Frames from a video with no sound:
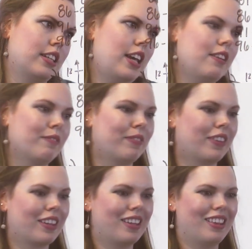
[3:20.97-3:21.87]
Okay,
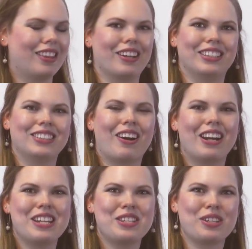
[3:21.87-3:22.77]
there's our
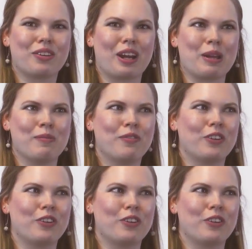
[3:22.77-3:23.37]
histogram